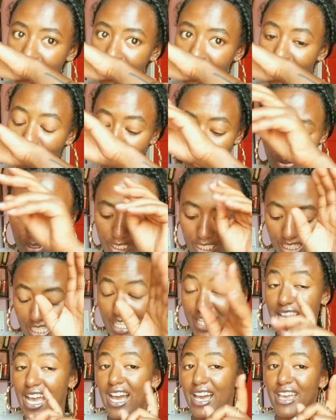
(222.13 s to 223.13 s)
the only
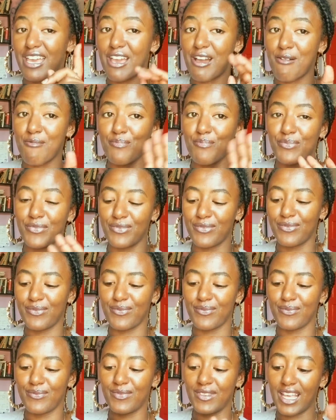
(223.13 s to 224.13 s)
thing
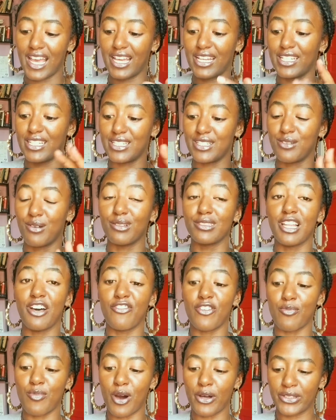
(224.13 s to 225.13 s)
I don't love
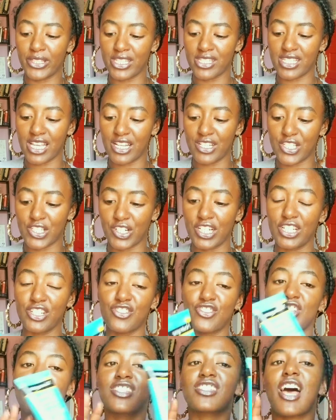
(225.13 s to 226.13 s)
about the sunscreen
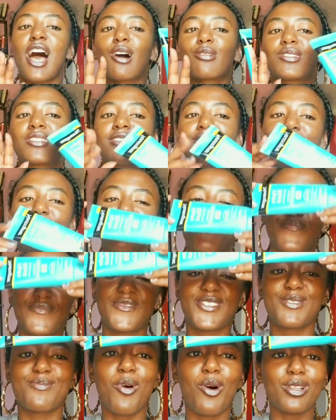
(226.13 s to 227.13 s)
is just how
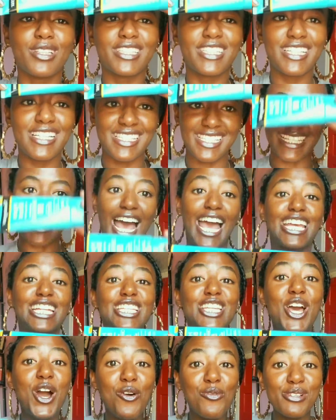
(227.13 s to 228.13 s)
small it is, and I
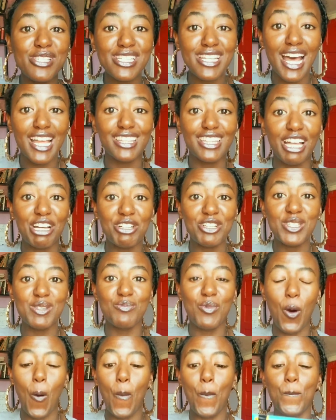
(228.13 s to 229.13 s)
know it's not that
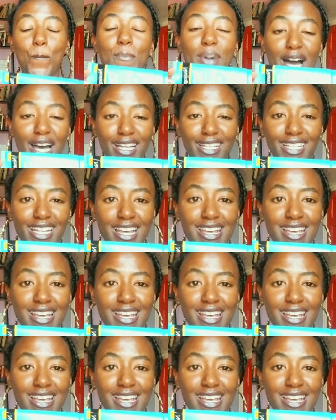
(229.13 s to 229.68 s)
small, but